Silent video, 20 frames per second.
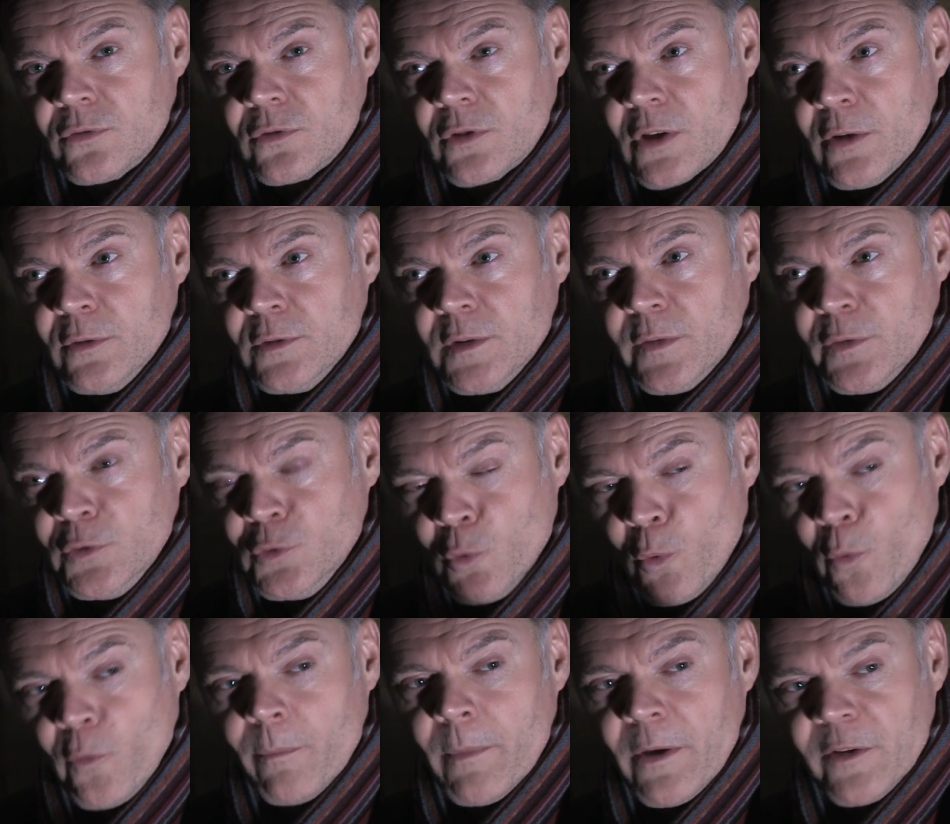go to the
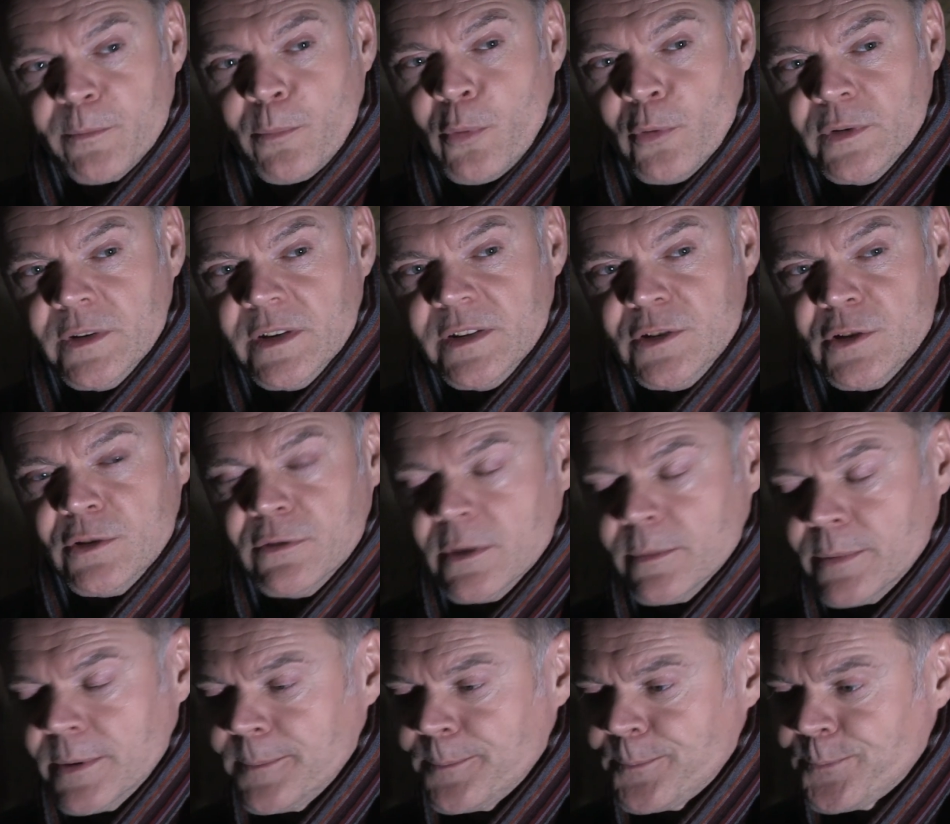northernmost point in
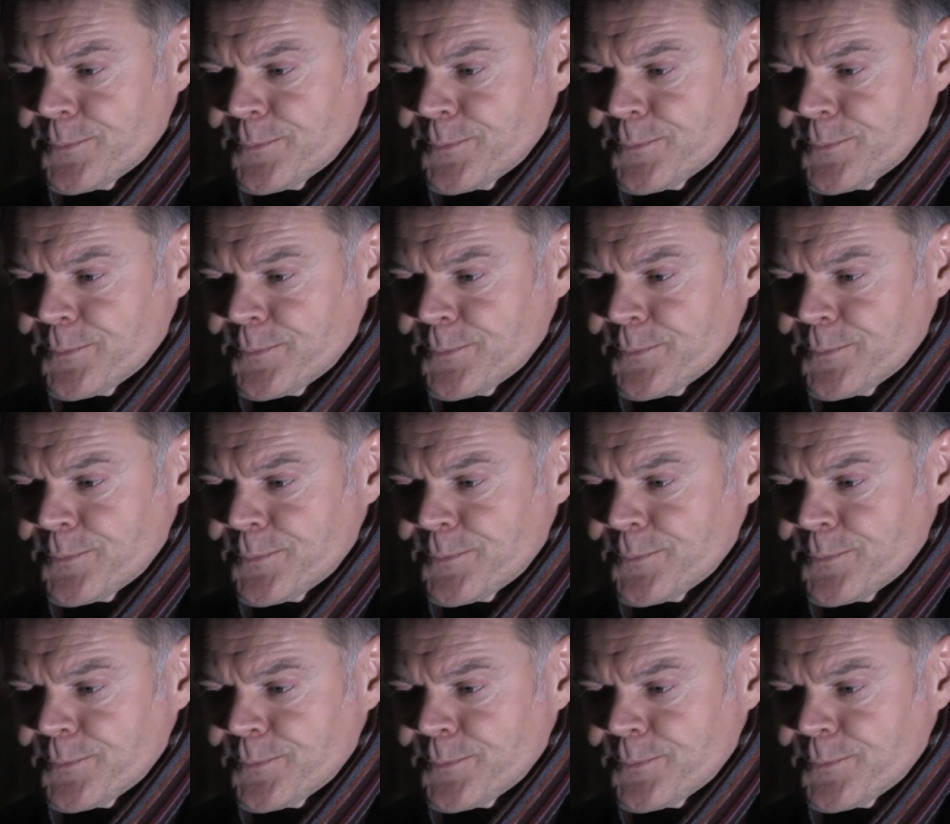Europe,